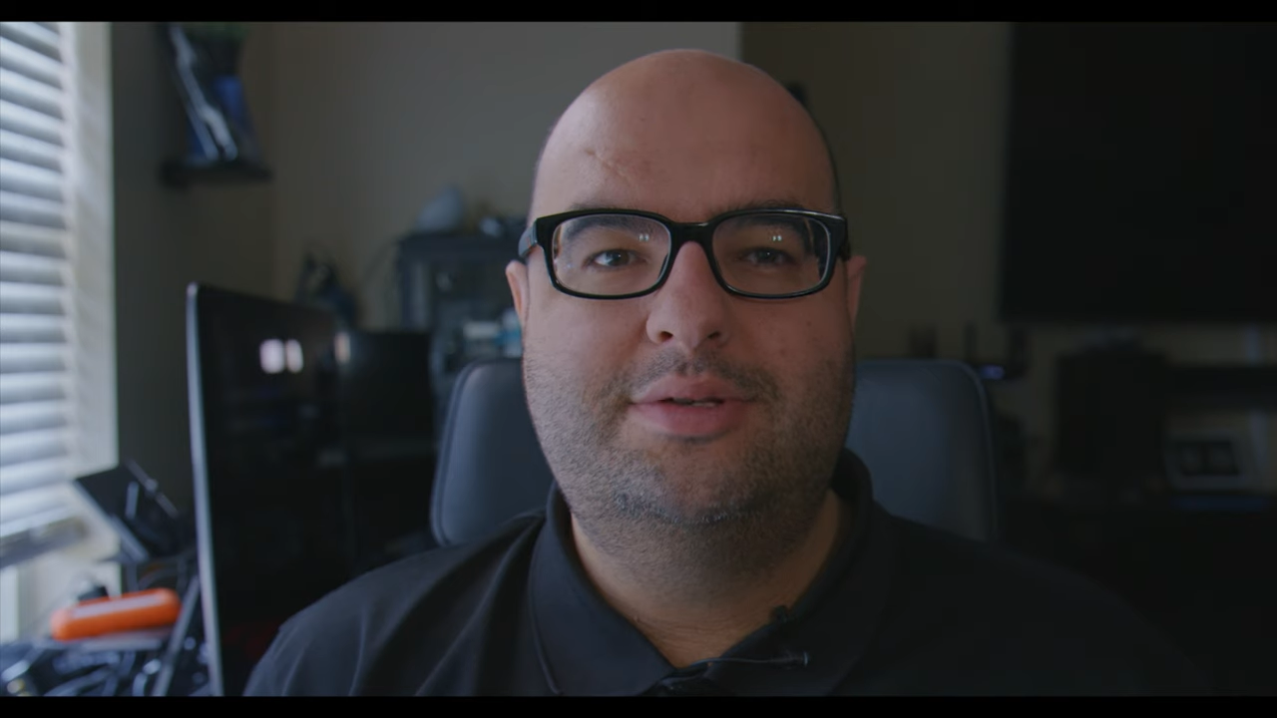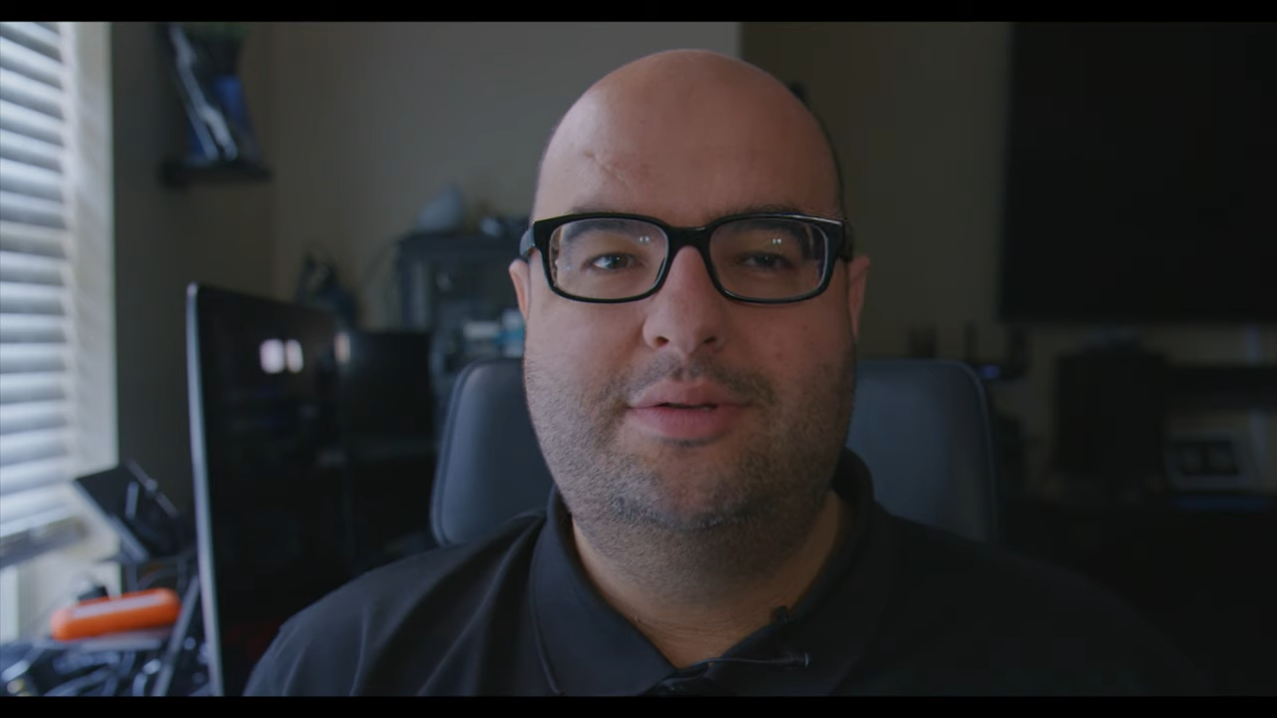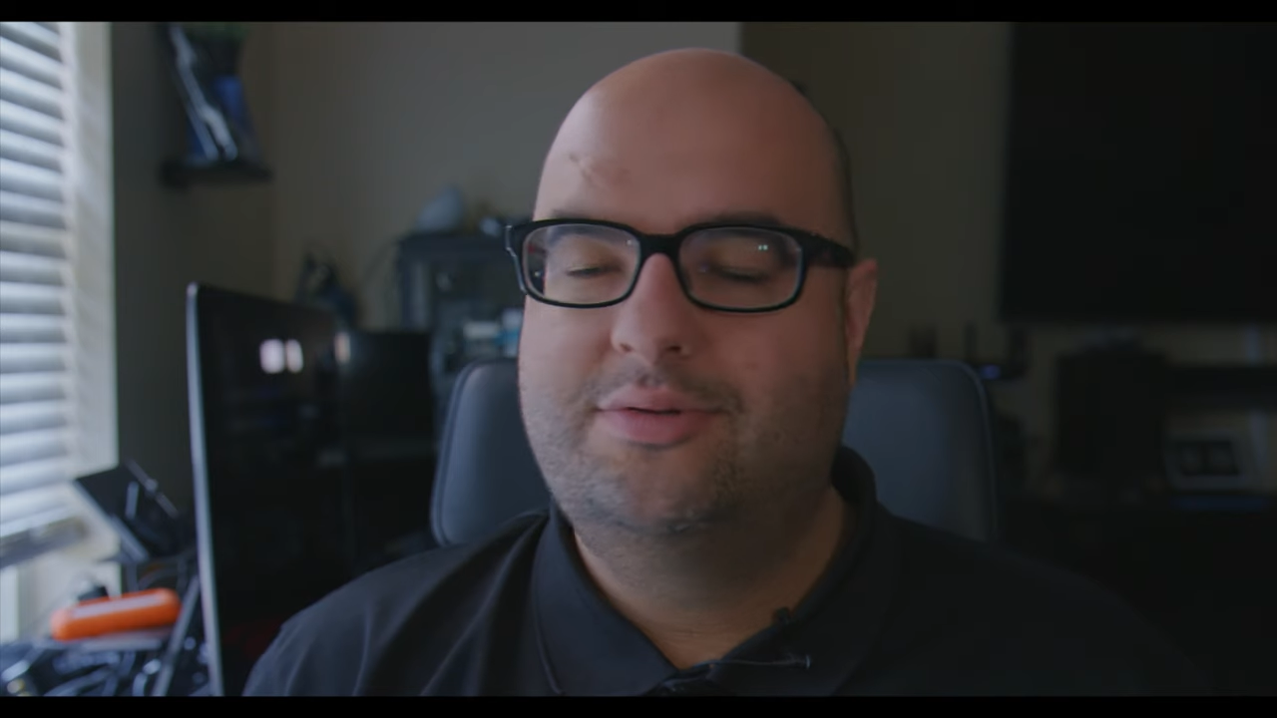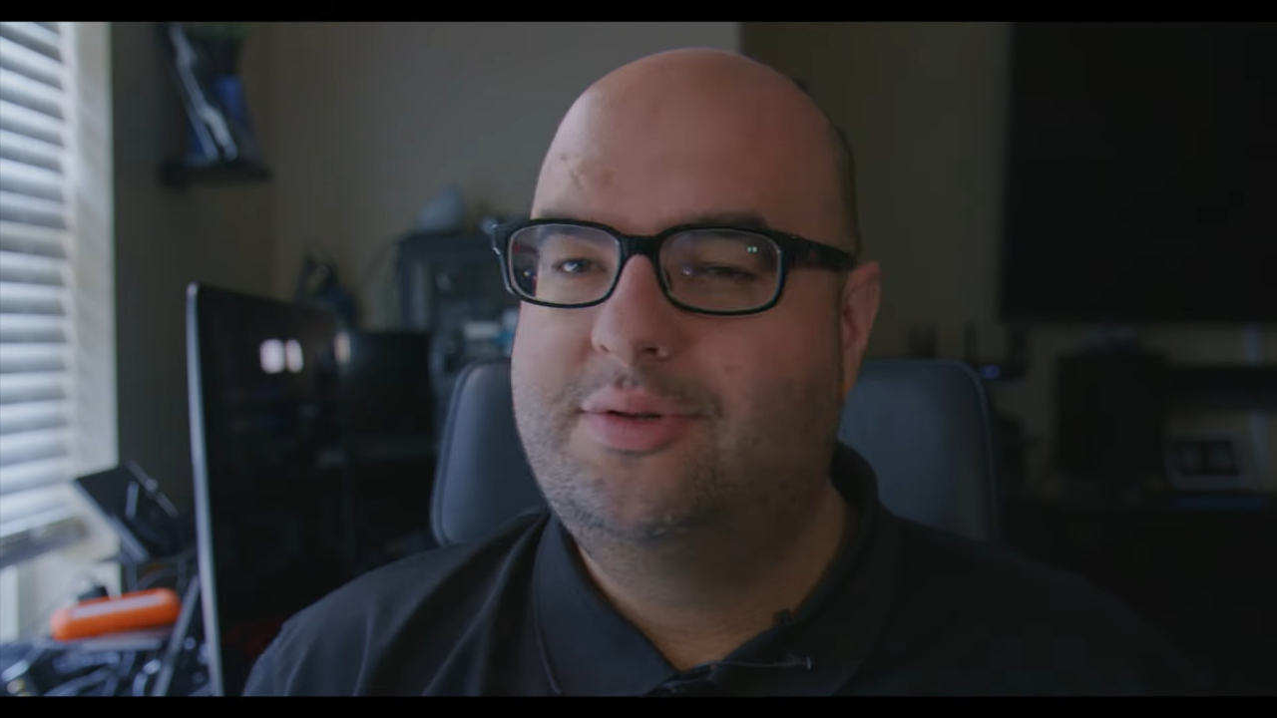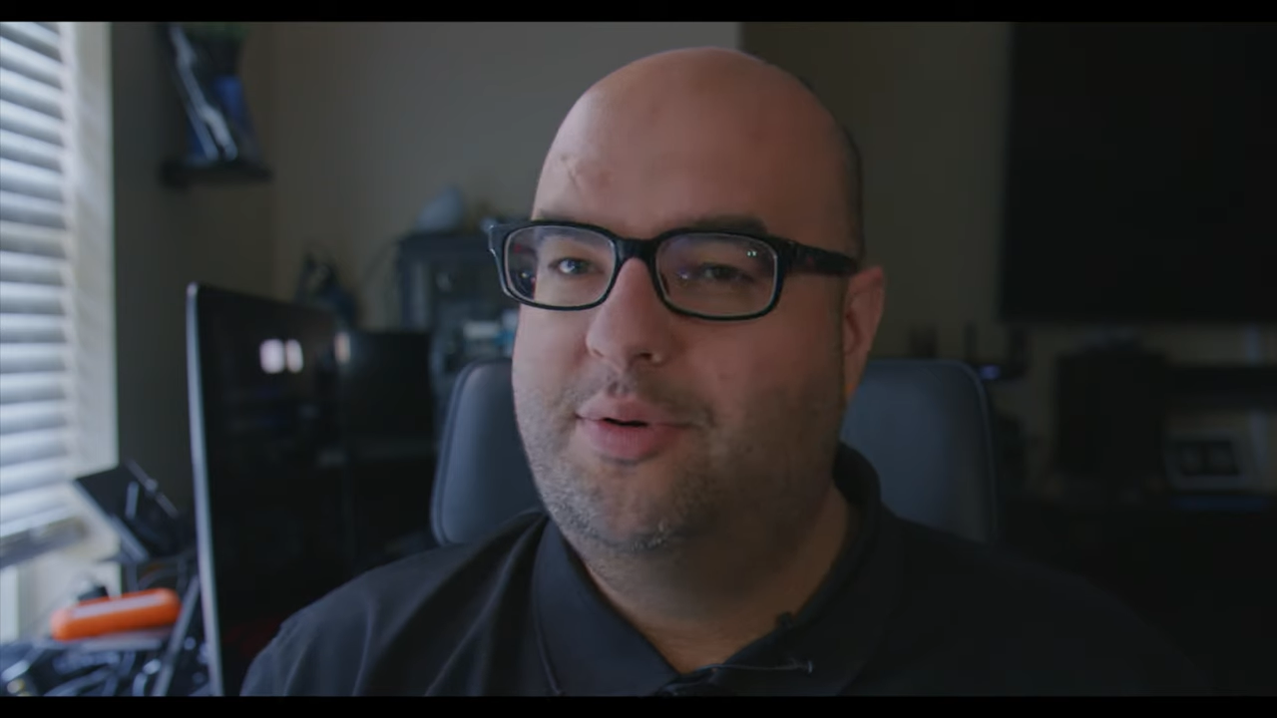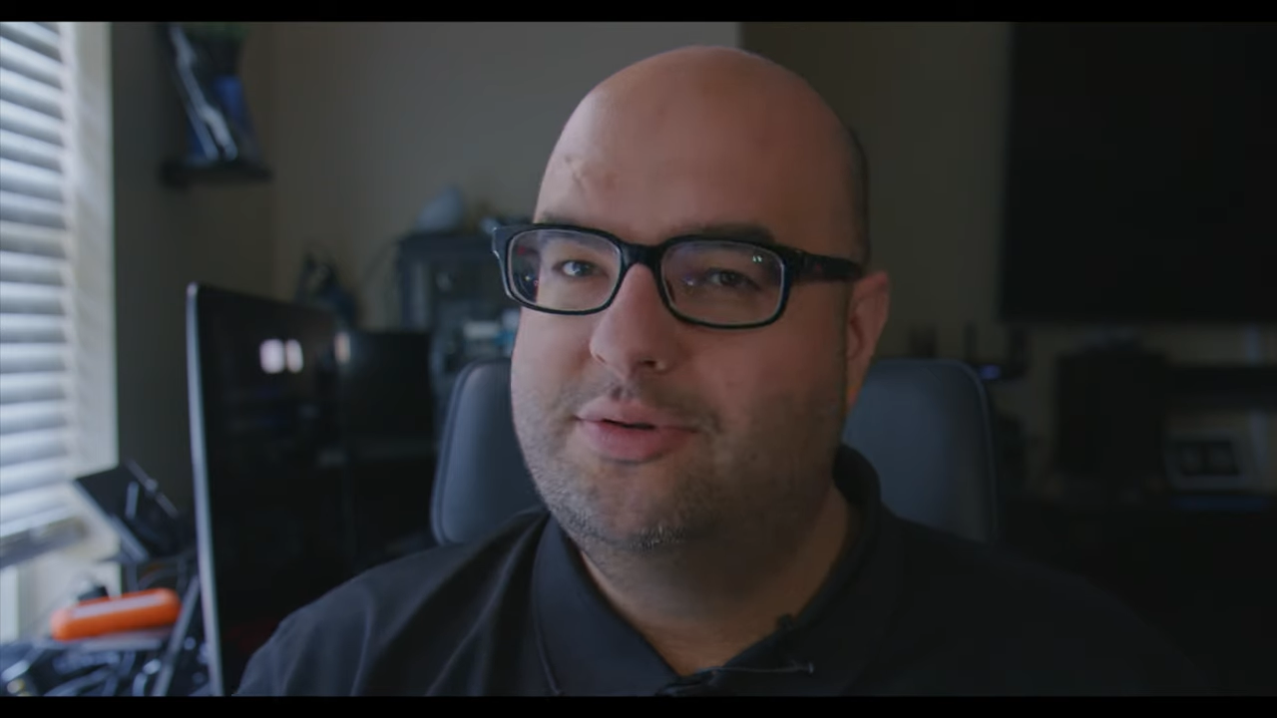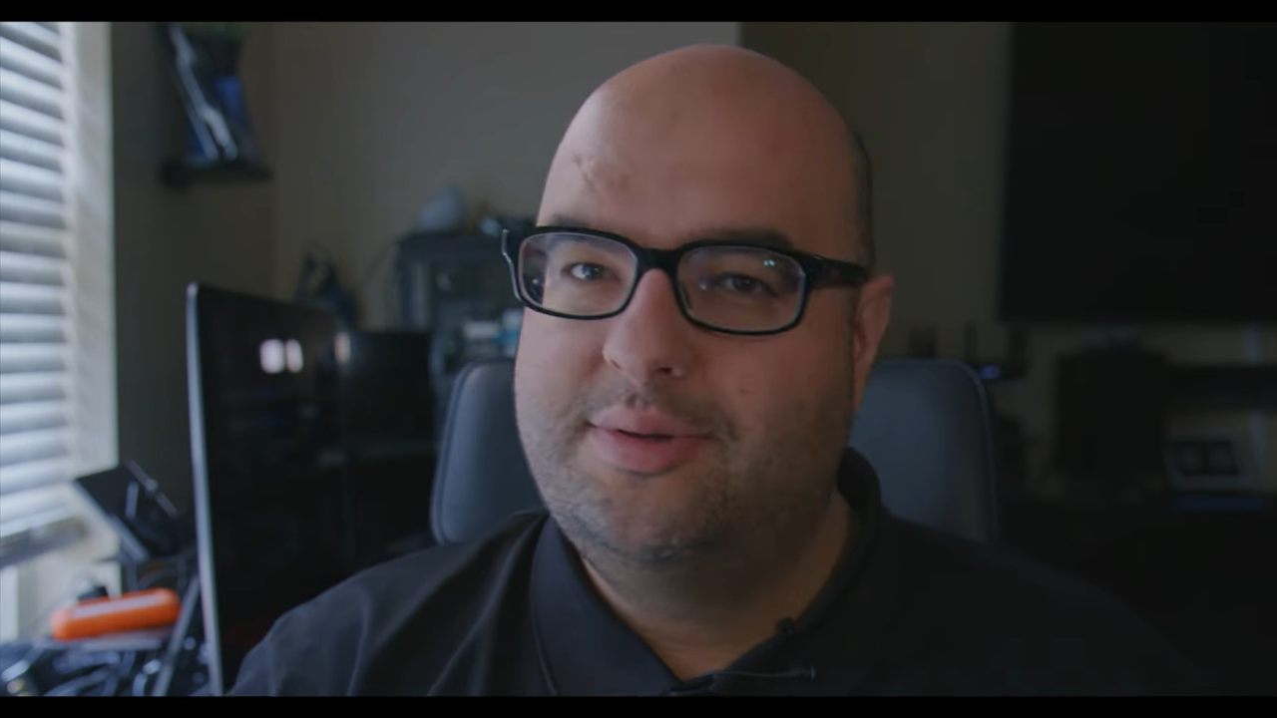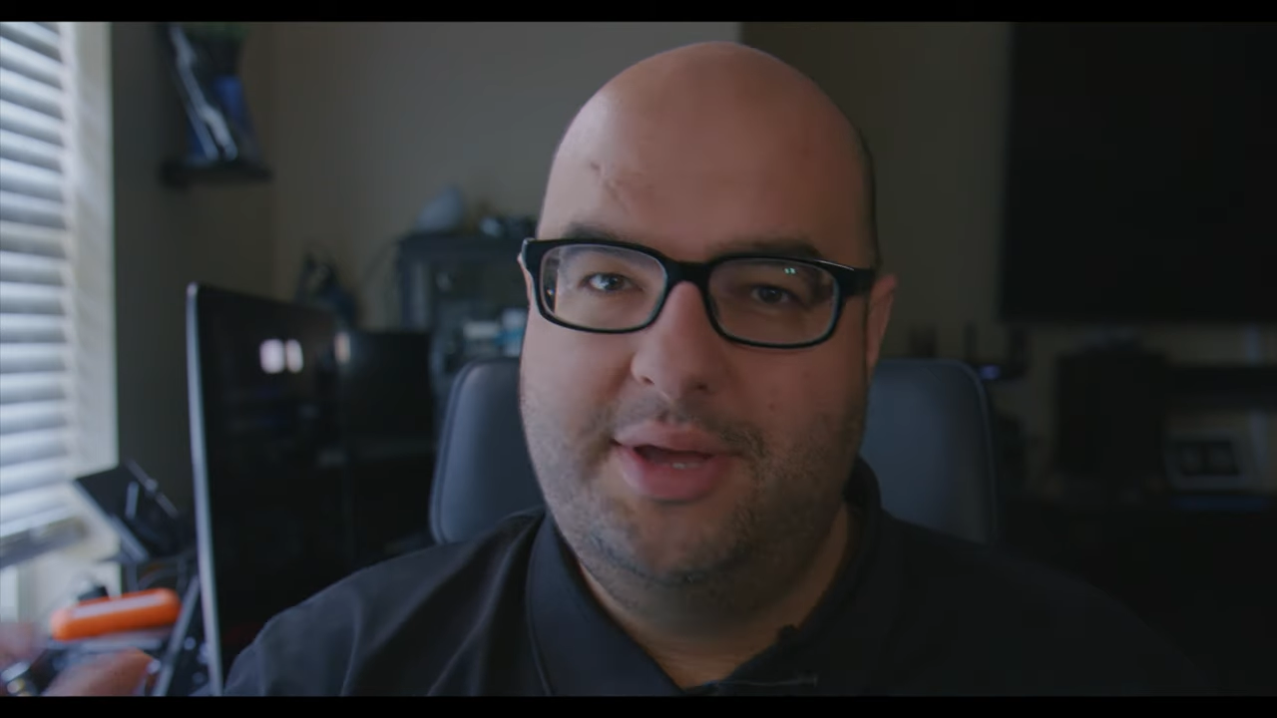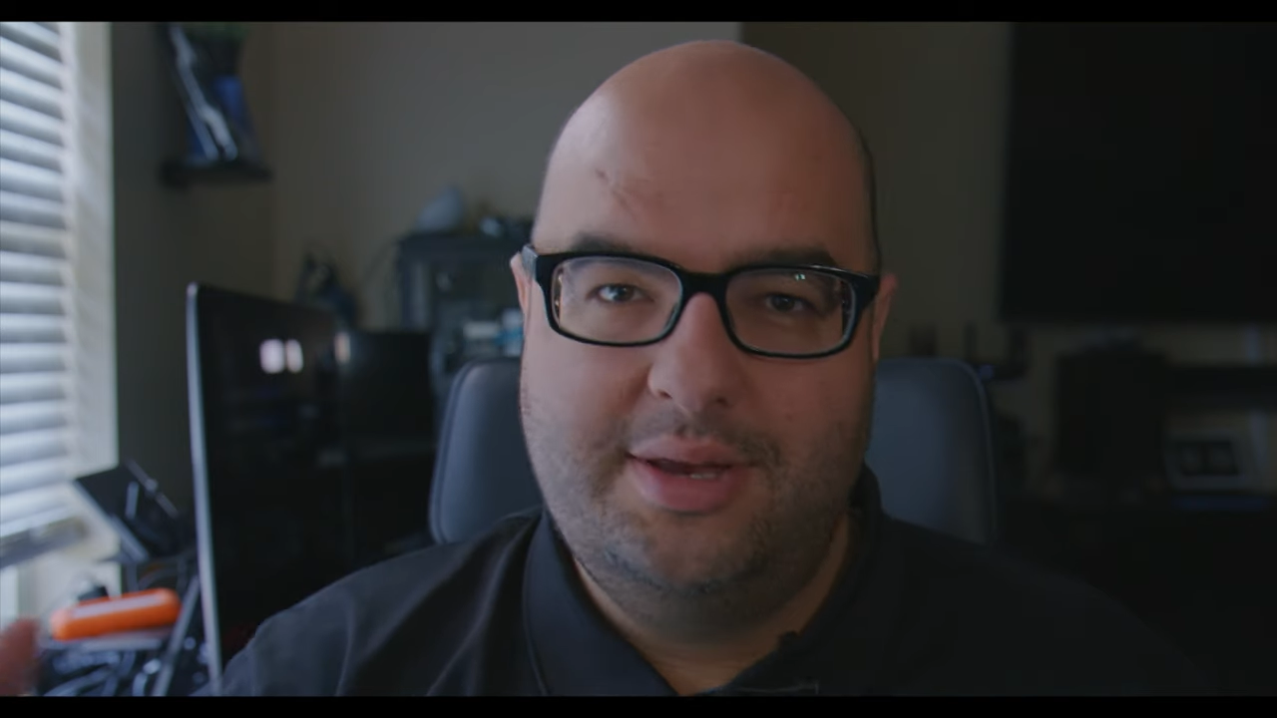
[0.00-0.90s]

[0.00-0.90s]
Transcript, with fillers: they're supposed to be